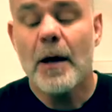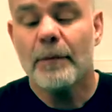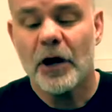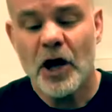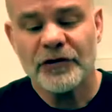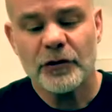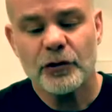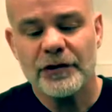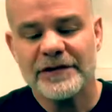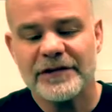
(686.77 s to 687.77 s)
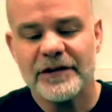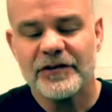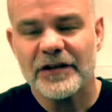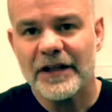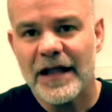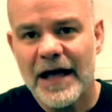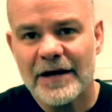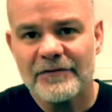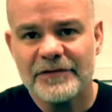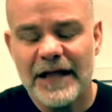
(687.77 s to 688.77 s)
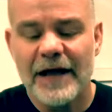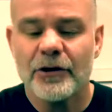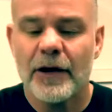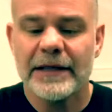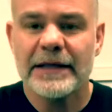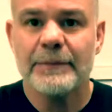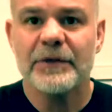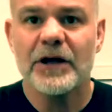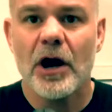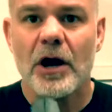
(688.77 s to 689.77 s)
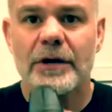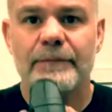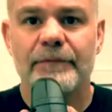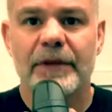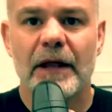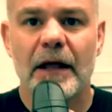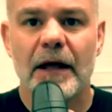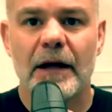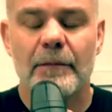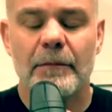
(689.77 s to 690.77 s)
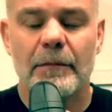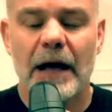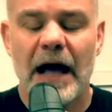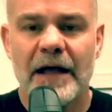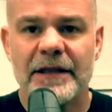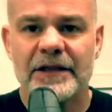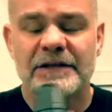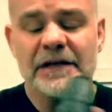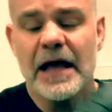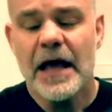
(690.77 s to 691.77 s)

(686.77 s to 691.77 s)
But also, you can see there's a lot of, I keep the guard on this,